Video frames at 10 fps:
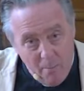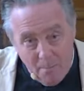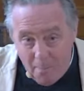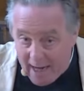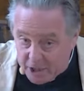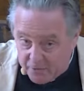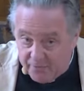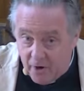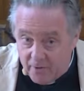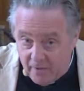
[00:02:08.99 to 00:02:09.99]
much
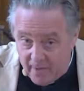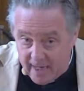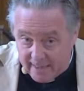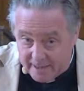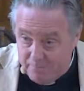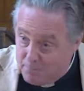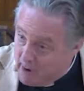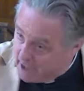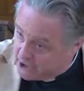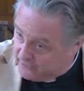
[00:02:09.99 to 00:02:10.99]
further than this,
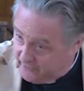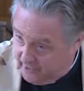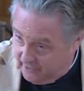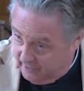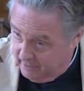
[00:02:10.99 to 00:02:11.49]
much further.